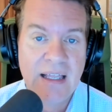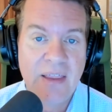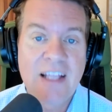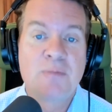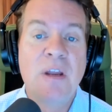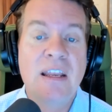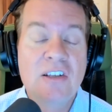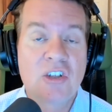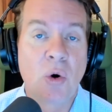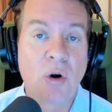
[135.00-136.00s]
That's been
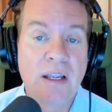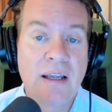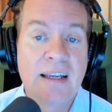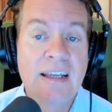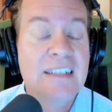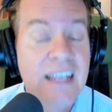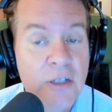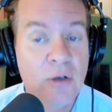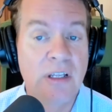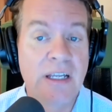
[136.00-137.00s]
his story,
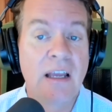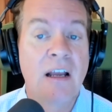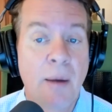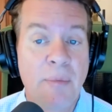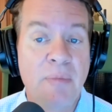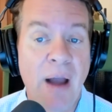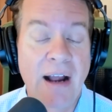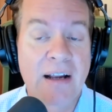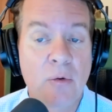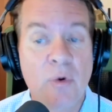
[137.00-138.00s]
continually coming
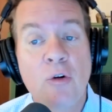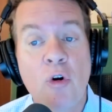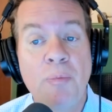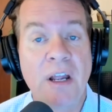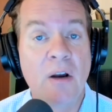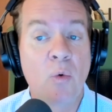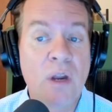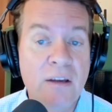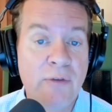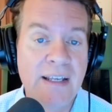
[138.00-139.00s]
back, regrouping,
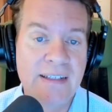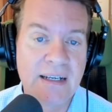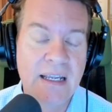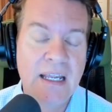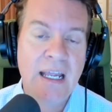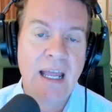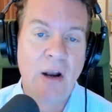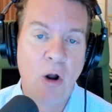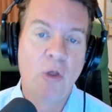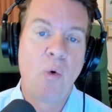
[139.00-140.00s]
reinventing,
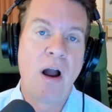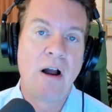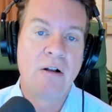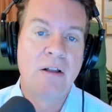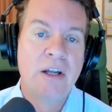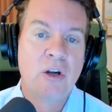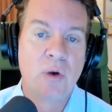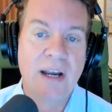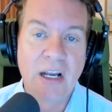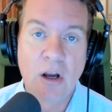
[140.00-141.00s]
and all the while
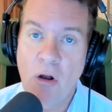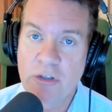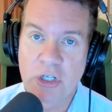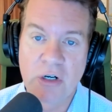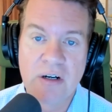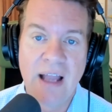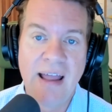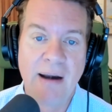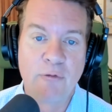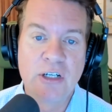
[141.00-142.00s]
creating culture
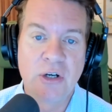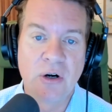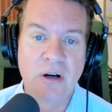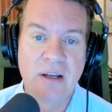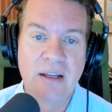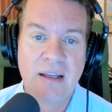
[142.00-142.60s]
at every turn.